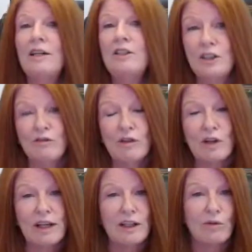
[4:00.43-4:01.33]
I just
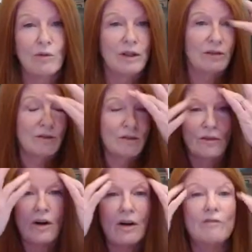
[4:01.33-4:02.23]
felt like it went
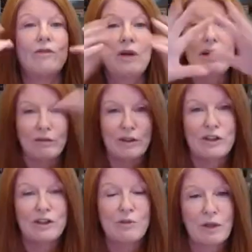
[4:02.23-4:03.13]
on forever.
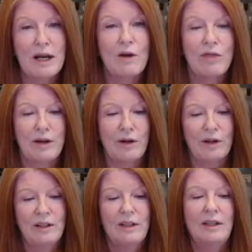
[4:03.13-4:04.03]
It just went out
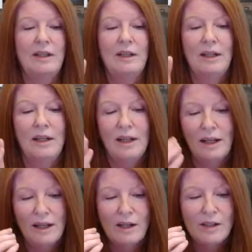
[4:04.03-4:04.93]
there.
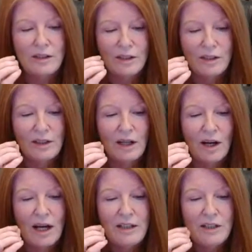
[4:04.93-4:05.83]
And
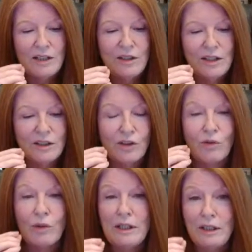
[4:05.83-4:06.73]
I did this
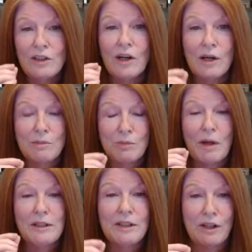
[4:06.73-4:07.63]
3 times
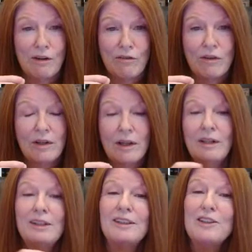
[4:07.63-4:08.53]
myself,
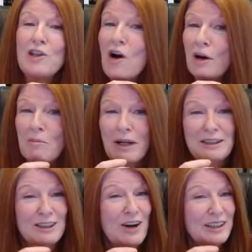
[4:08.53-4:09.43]
knocked my
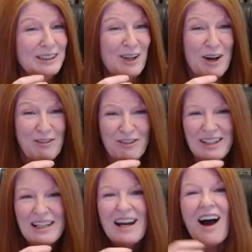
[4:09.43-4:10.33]
socks off.
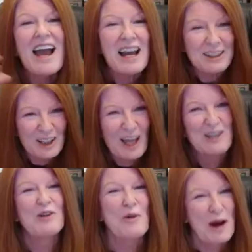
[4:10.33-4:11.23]
I had to
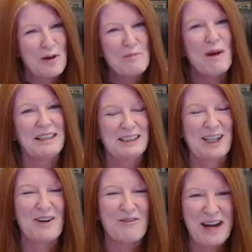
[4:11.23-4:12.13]
like ground
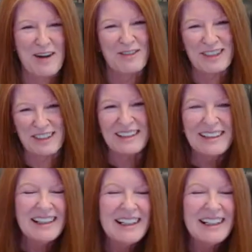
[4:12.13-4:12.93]
myself after.